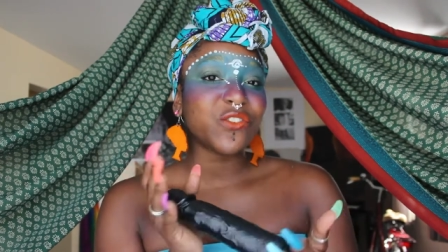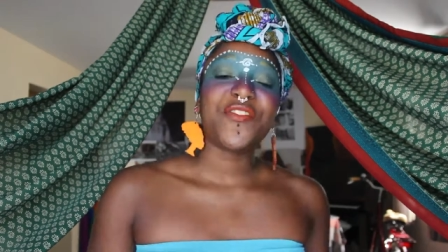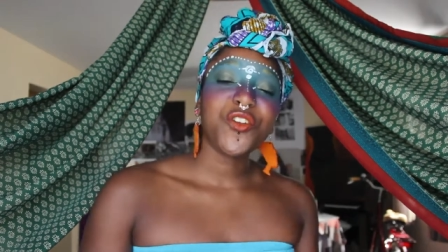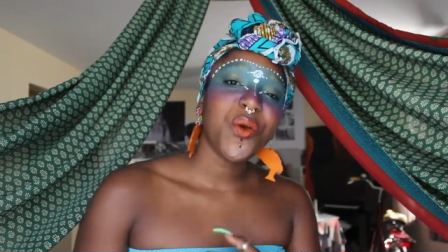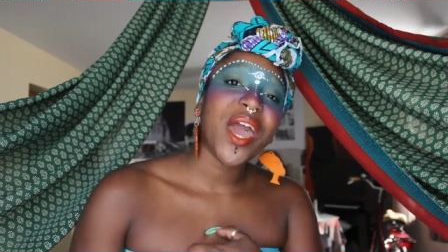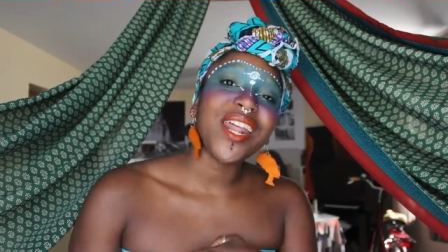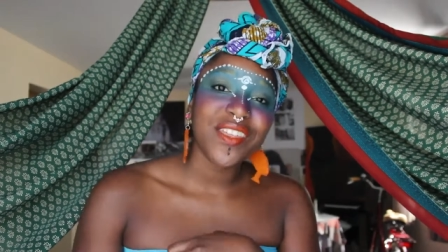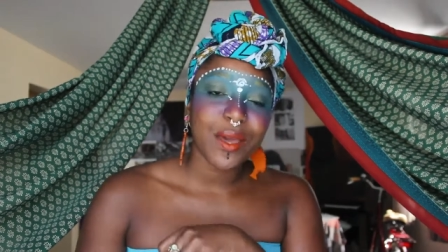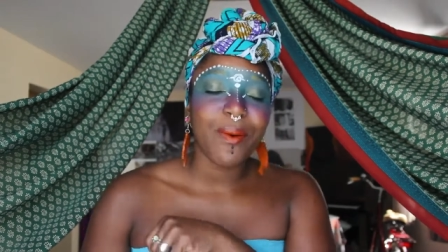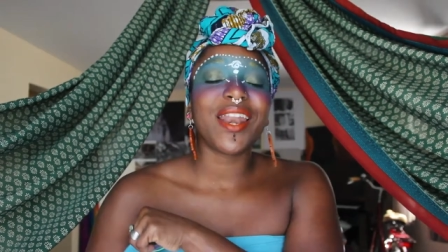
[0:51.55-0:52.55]
If you know
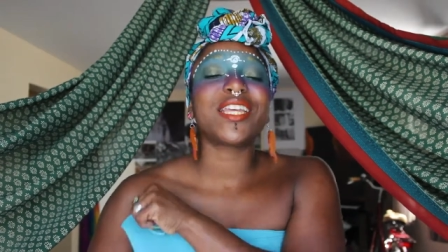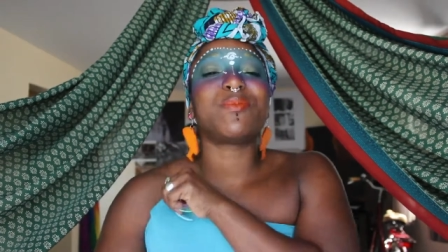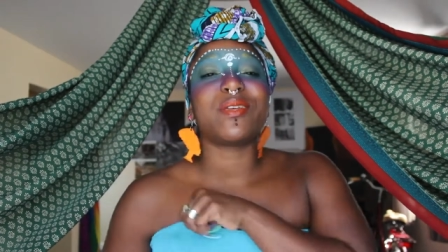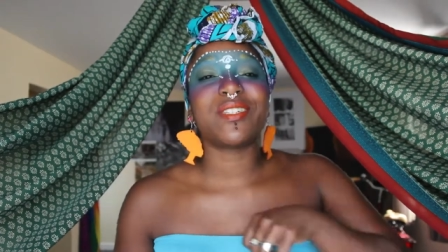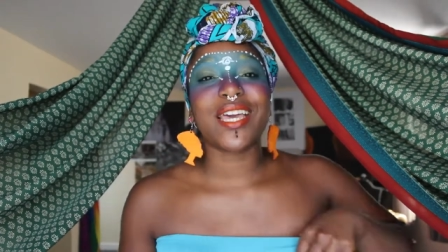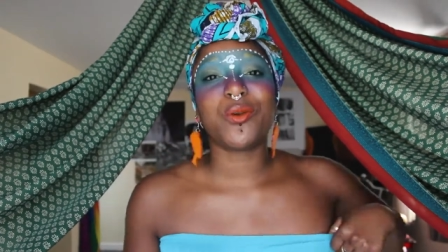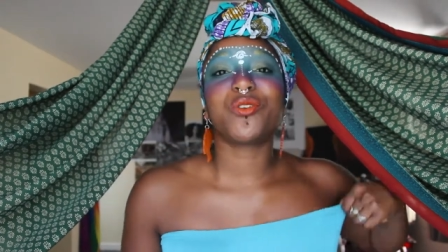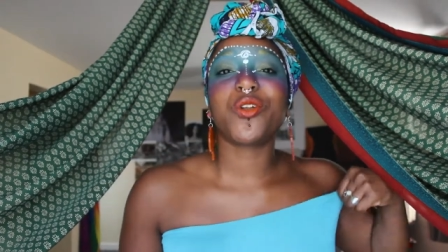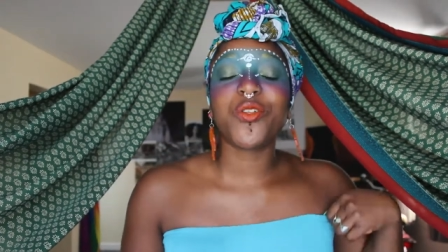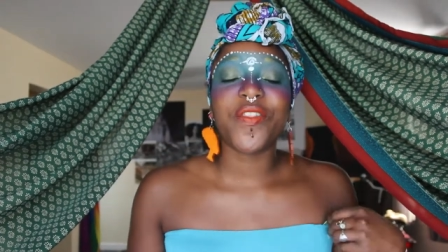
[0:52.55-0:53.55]
anything about lesbians, yeah, you
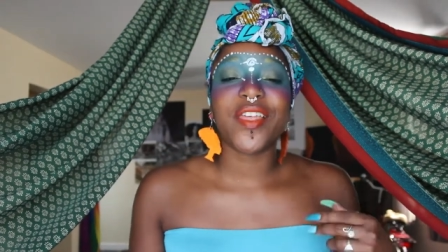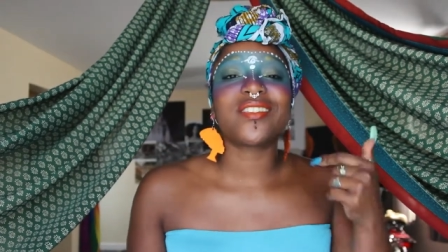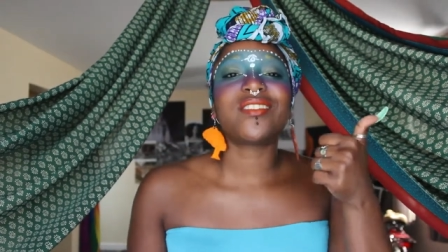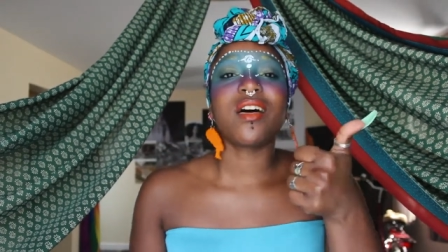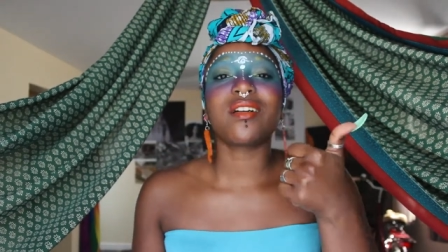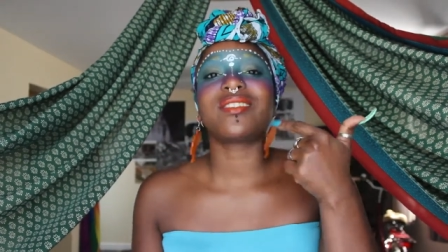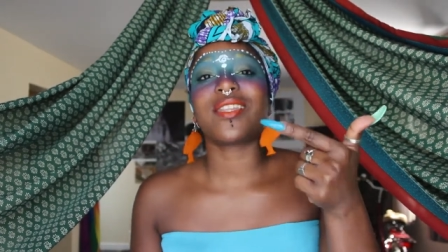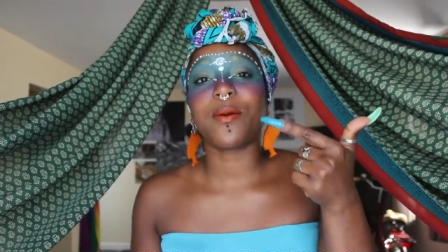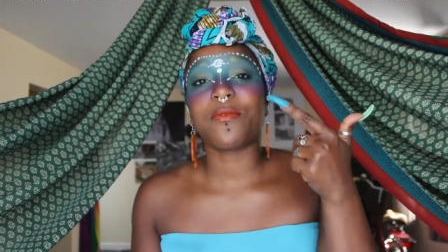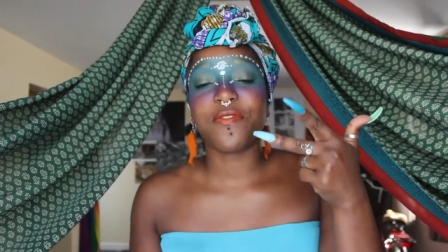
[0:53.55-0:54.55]
would know that there's starred
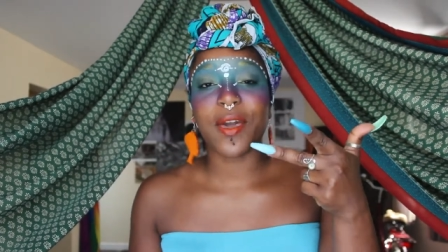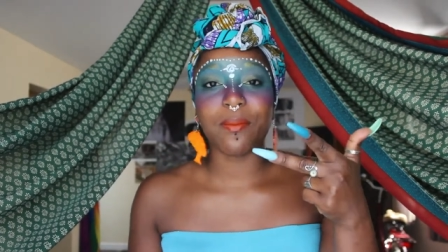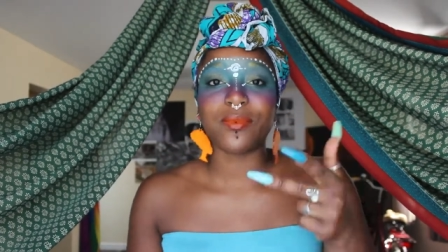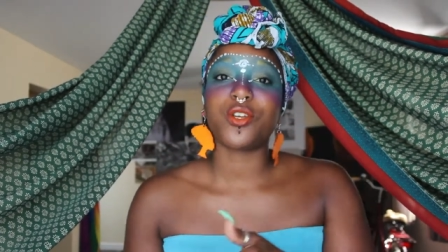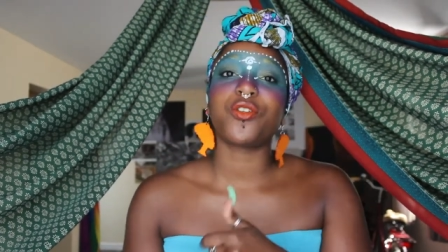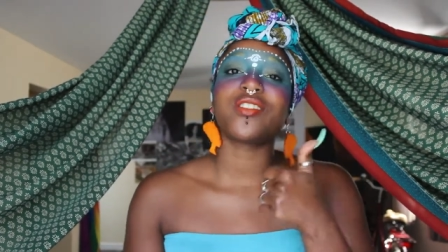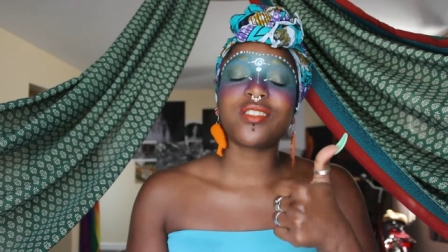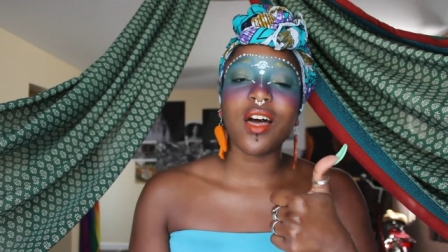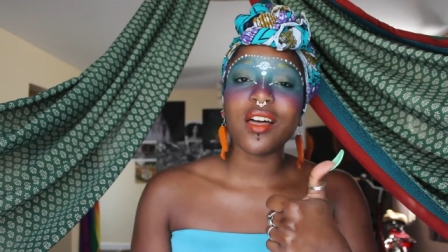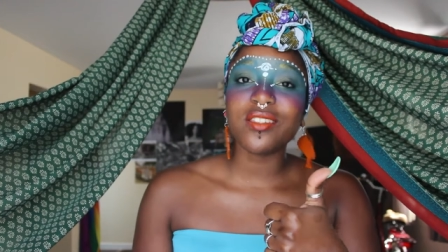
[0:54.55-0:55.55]
stem femmes. You got the
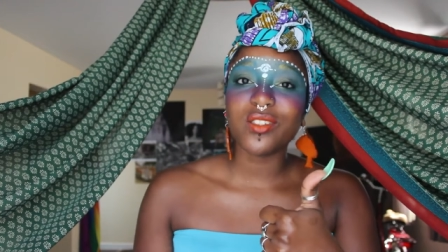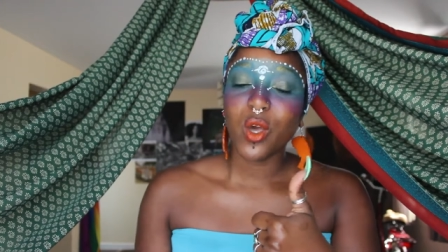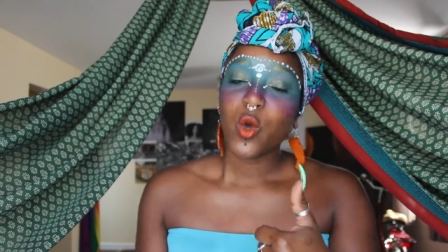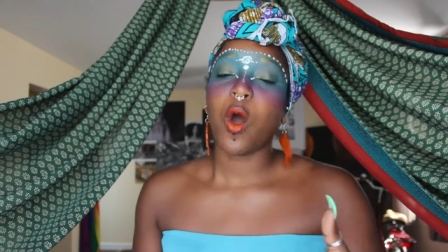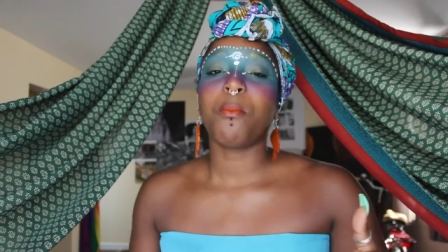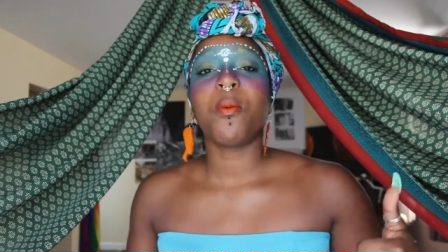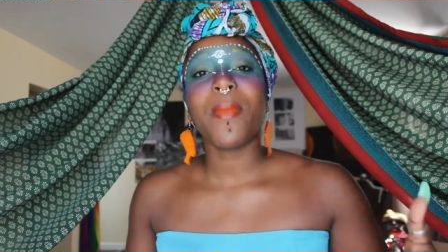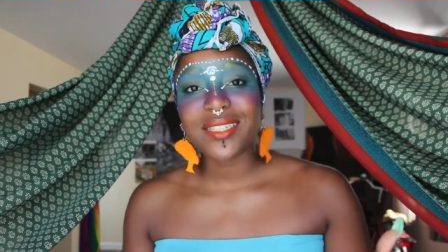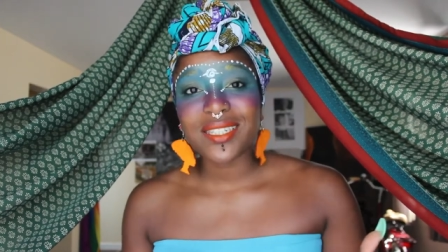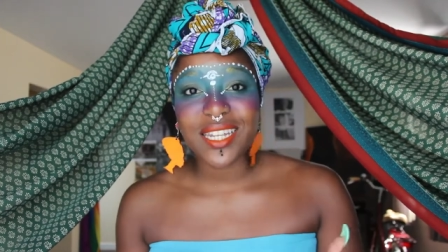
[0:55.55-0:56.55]
studs who are more
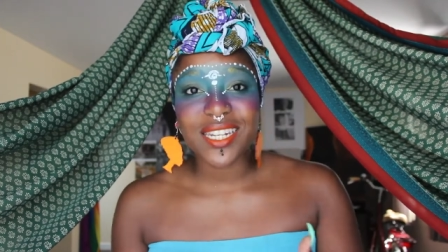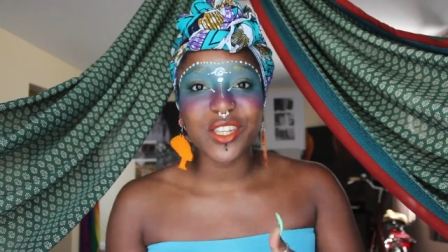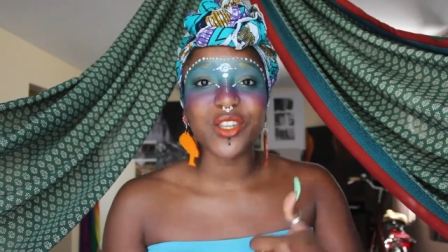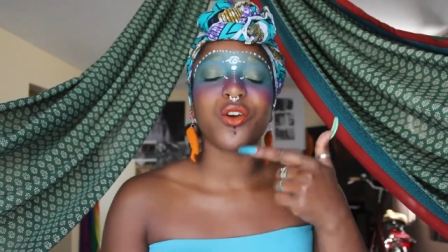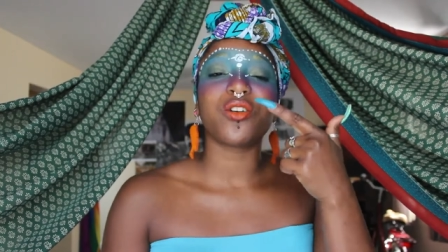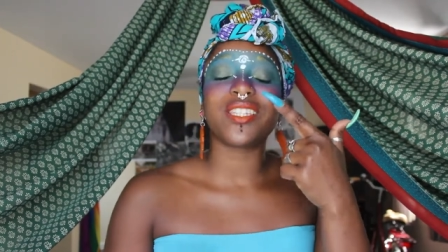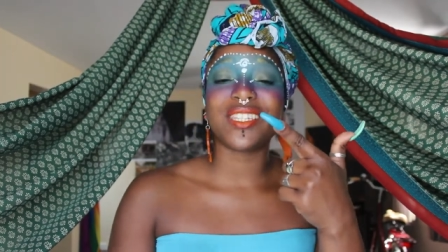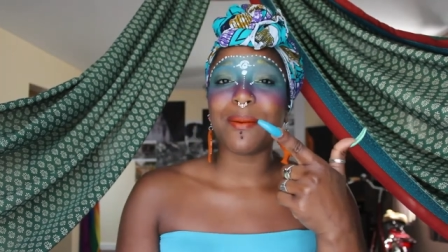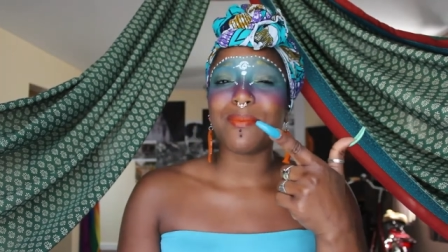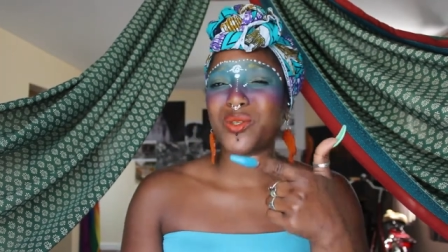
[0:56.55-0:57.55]
masculine, you got the
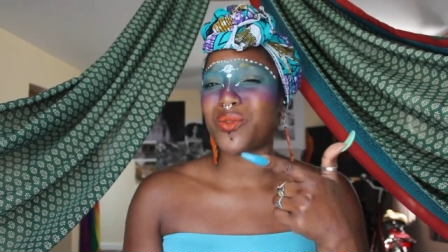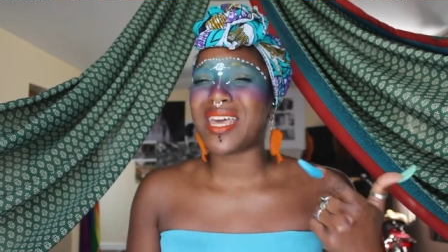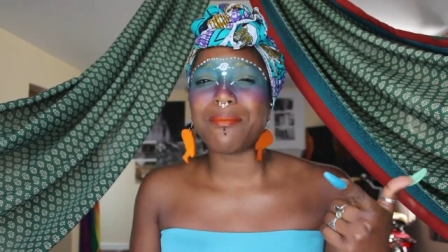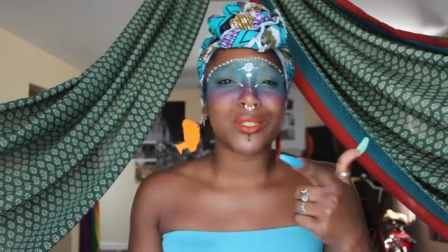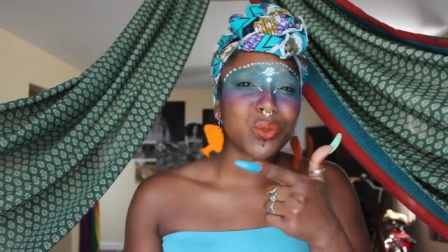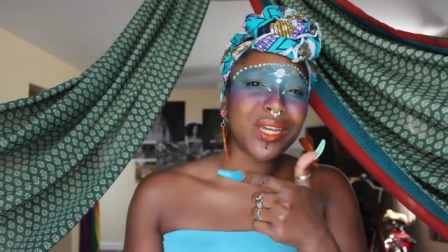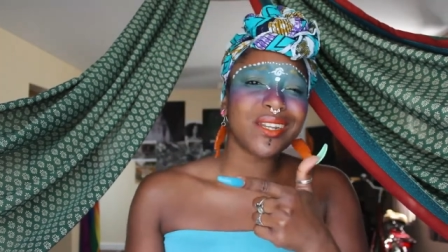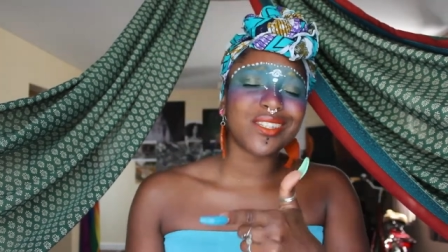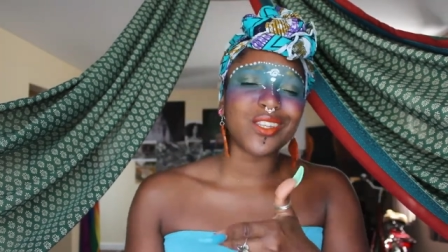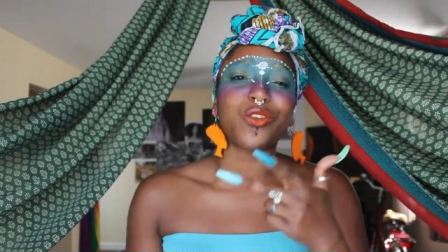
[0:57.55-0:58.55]
stems or the
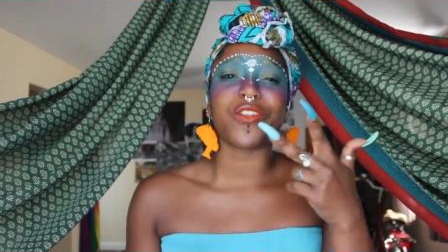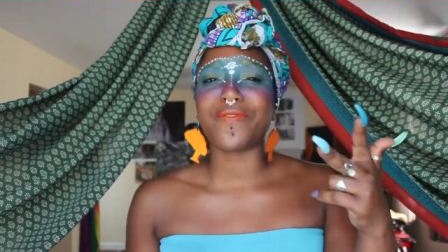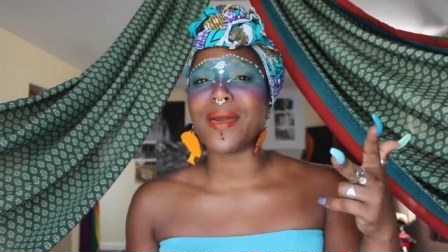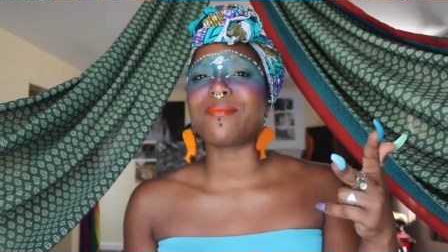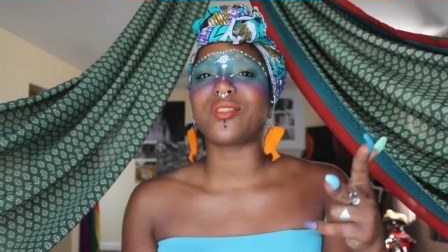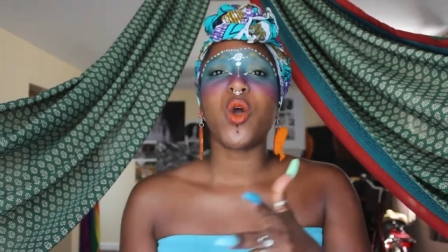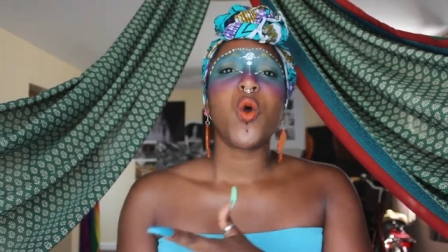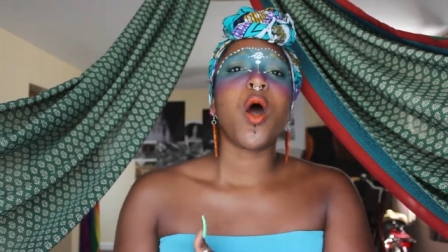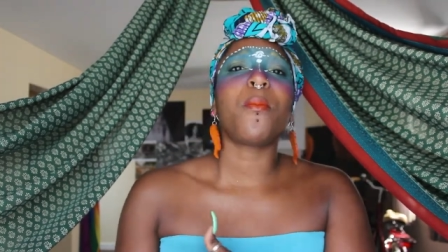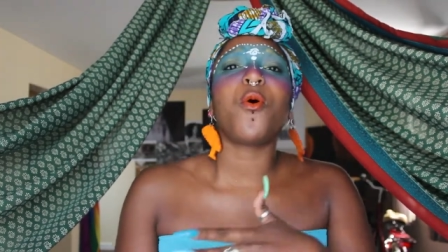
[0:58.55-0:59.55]
in-betweeners, and you got the femmes
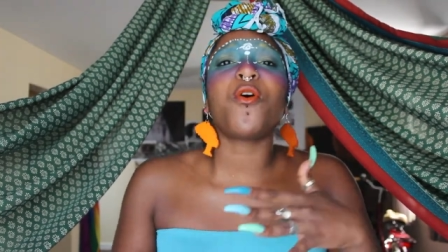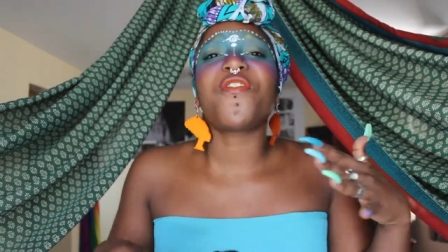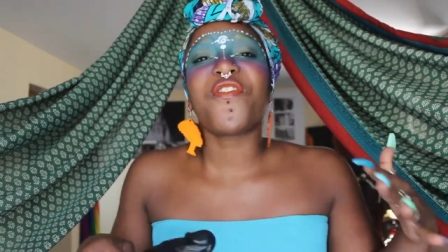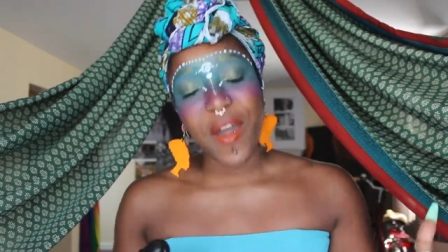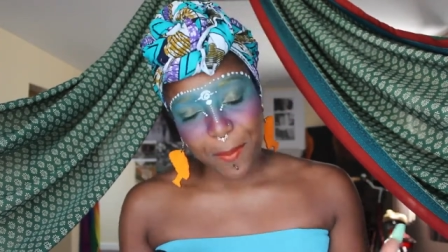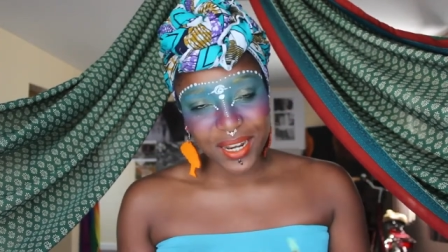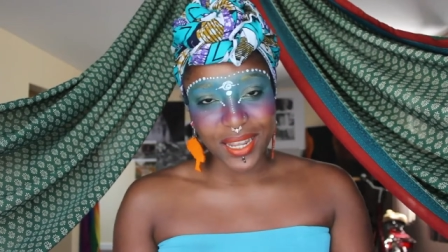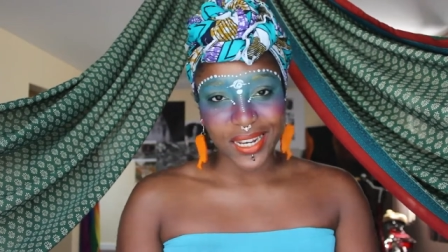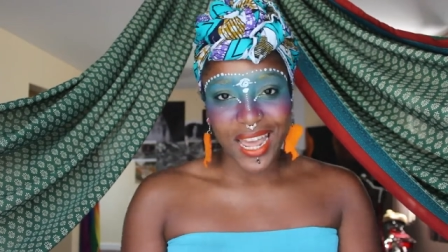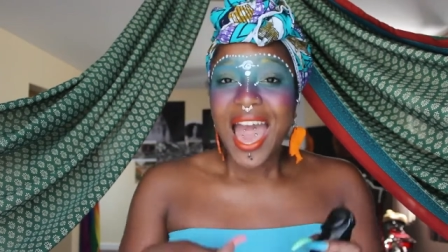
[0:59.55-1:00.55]
who are more
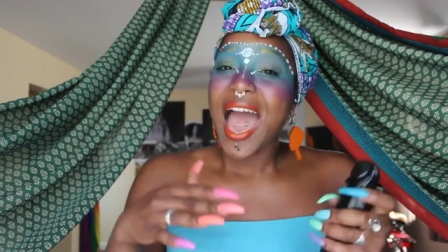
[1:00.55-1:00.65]
feminine.